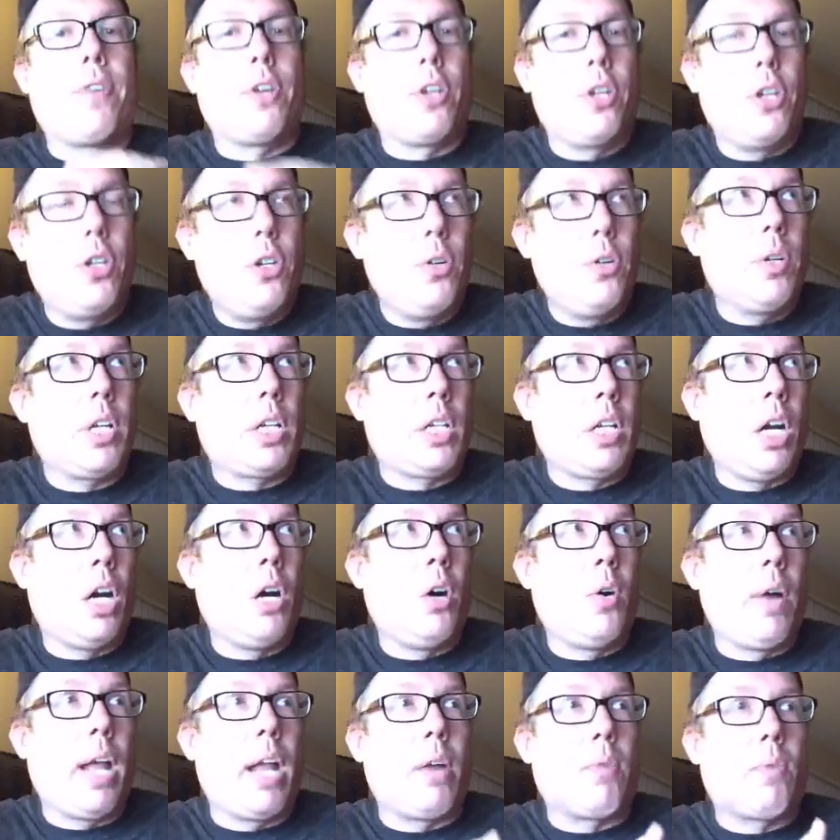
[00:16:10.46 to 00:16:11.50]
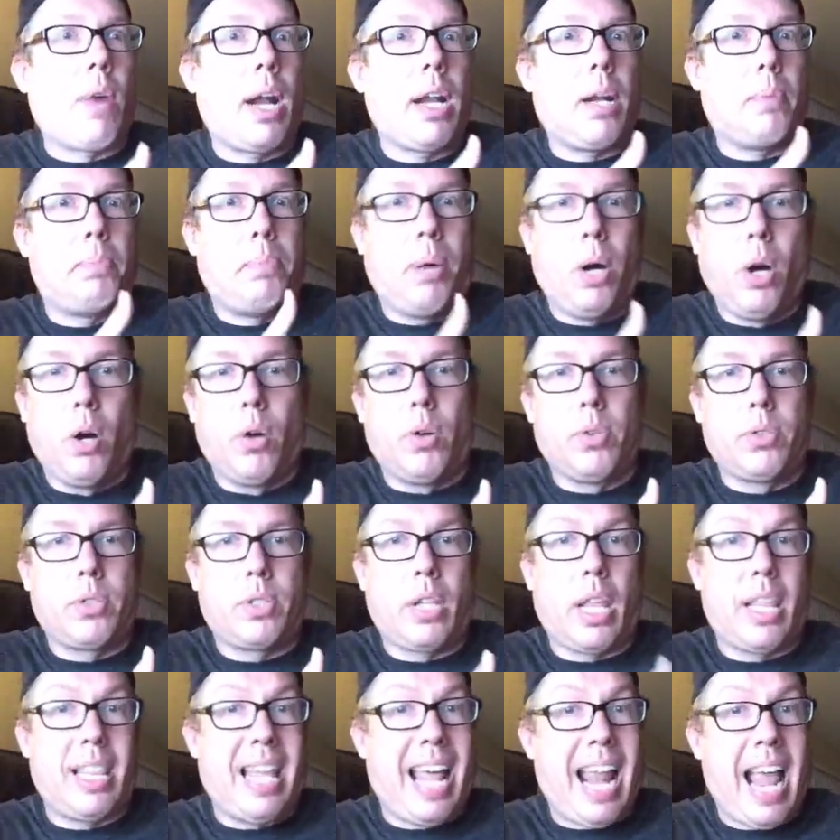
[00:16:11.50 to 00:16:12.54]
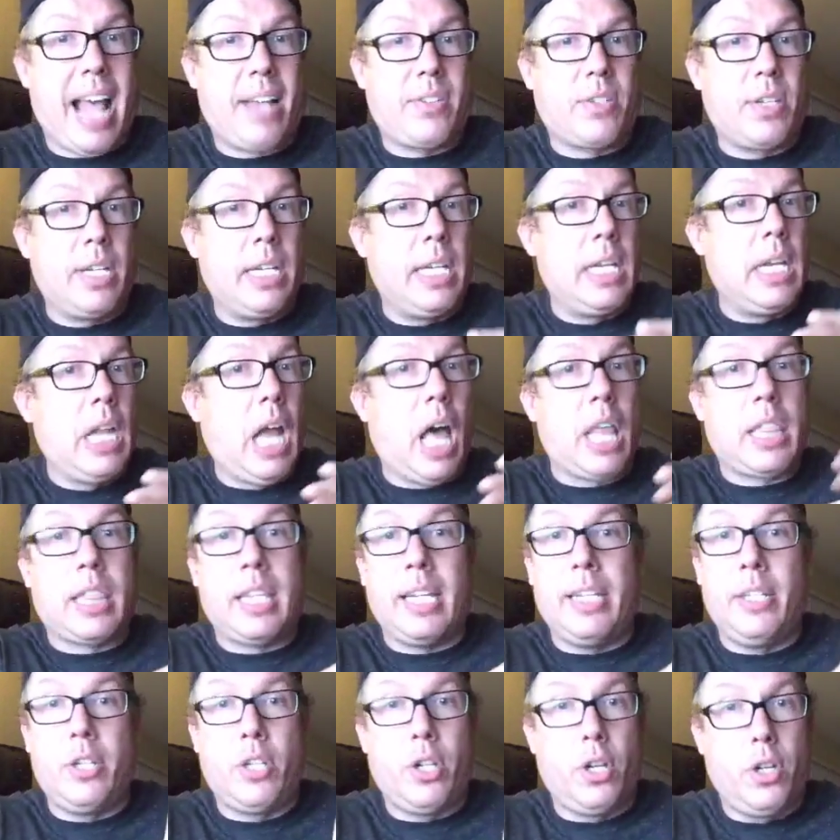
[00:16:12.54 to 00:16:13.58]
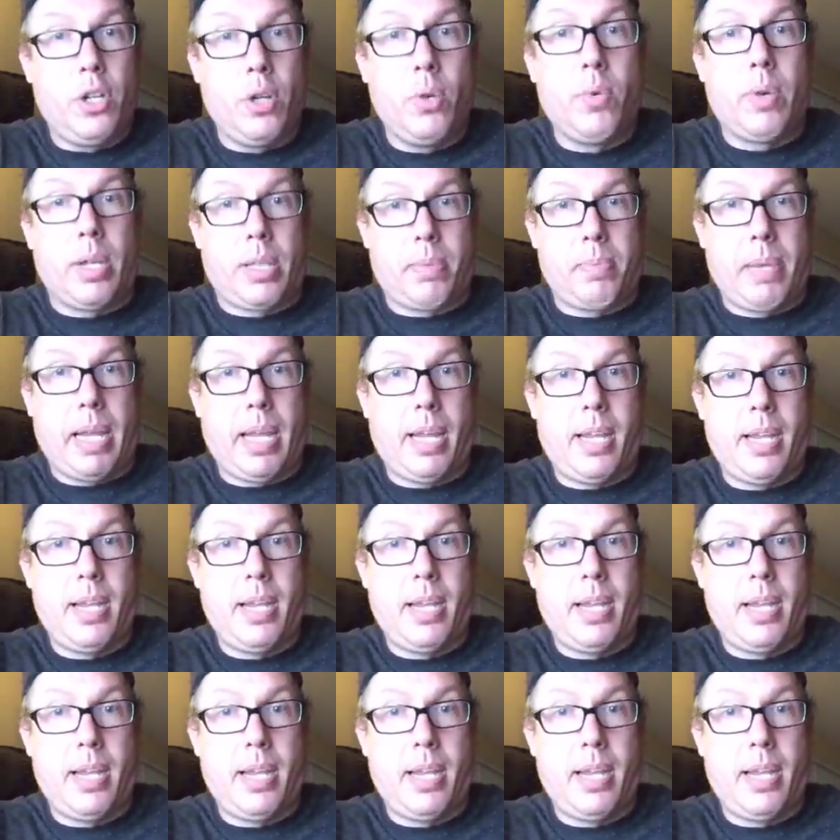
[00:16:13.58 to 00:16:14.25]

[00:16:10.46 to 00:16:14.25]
For you to go and write a post that has nothing to do with me